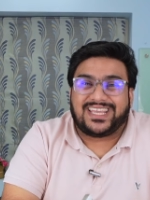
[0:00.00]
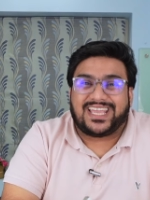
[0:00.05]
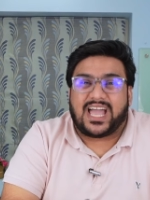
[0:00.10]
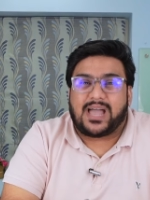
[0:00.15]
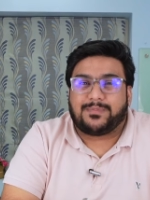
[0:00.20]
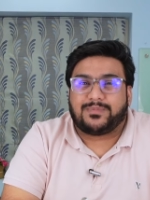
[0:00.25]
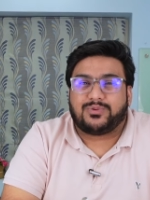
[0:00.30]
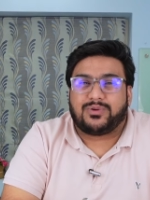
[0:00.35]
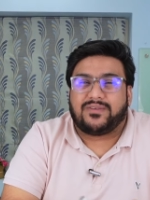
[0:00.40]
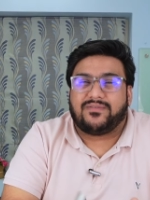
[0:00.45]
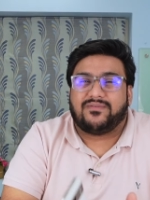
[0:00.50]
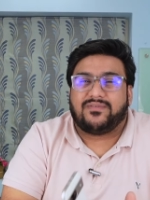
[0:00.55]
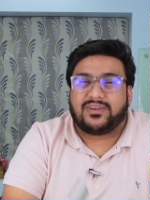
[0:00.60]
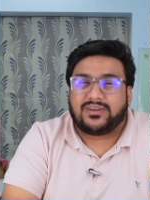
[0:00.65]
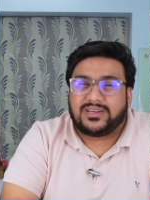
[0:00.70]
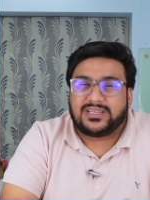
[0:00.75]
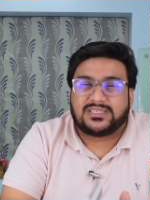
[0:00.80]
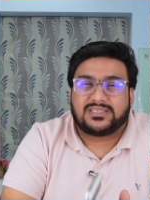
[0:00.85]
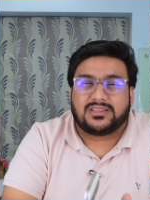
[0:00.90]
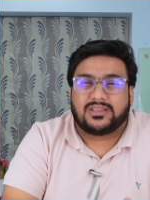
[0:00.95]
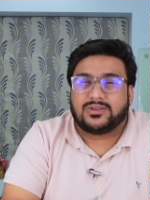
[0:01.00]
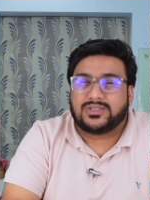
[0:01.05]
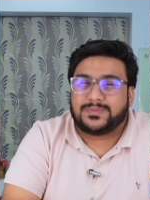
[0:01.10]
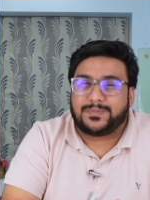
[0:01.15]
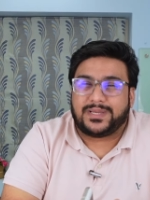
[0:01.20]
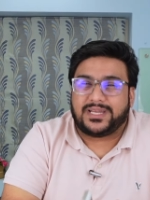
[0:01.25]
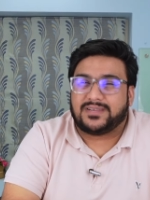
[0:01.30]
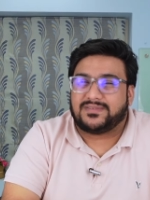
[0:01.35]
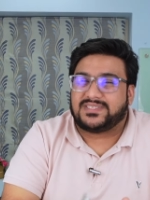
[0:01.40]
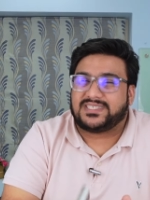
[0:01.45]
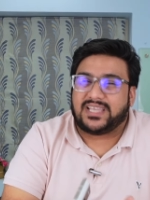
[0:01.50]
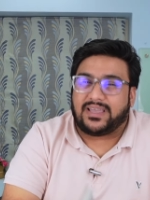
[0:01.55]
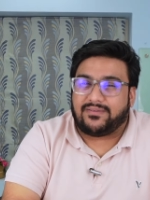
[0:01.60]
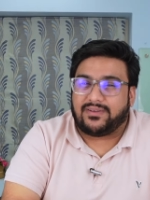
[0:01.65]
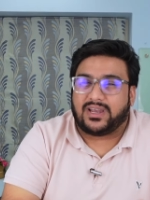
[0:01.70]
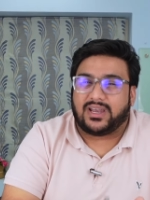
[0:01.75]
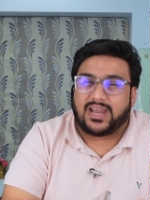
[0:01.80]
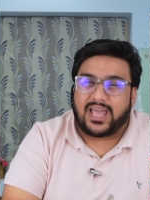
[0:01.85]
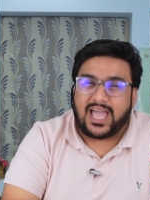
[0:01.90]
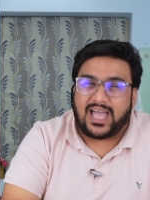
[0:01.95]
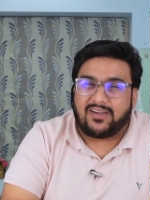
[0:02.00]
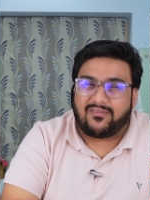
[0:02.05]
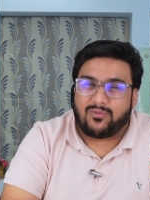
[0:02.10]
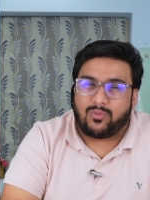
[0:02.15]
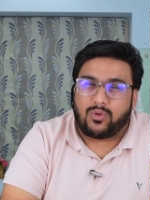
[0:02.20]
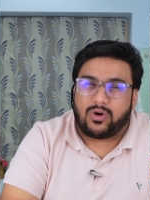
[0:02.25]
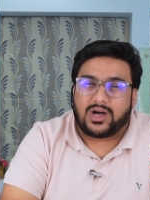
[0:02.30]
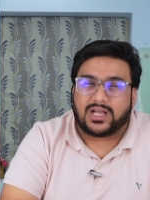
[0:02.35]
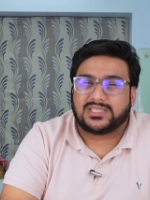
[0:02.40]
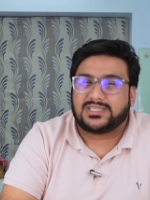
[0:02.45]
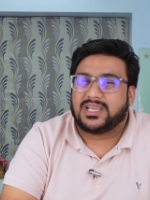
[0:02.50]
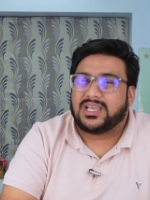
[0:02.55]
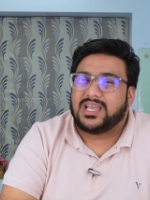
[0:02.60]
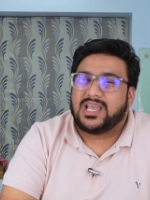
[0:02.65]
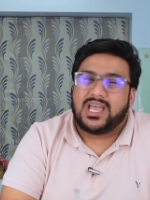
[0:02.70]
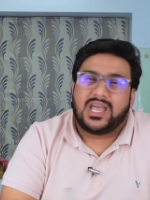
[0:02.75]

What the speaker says: capped to a very slow speed of 7.5 watts.